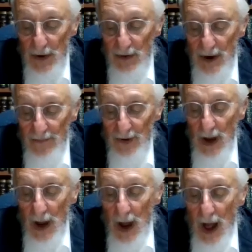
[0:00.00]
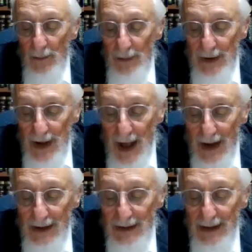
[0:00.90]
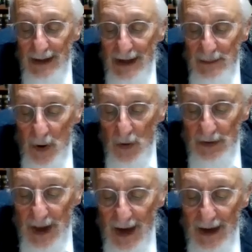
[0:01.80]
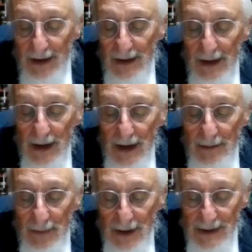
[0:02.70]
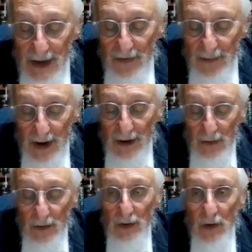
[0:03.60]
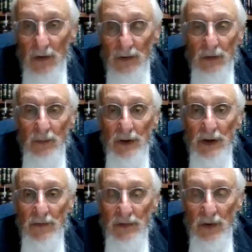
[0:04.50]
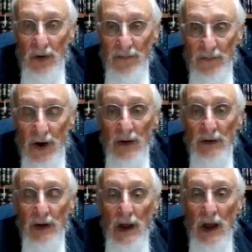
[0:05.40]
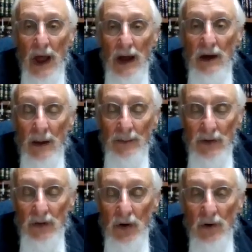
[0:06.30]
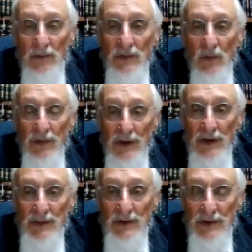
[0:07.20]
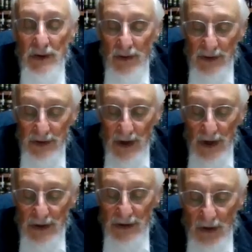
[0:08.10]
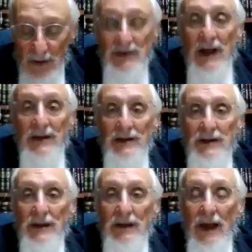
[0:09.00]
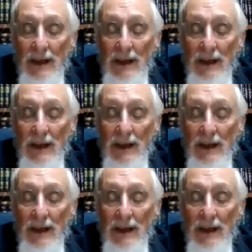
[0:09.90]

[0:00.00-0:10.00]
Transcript: paragraph. Al menat lihitmodei im matzavim elu, in order to confront and come to terms with these mysterious circumstances that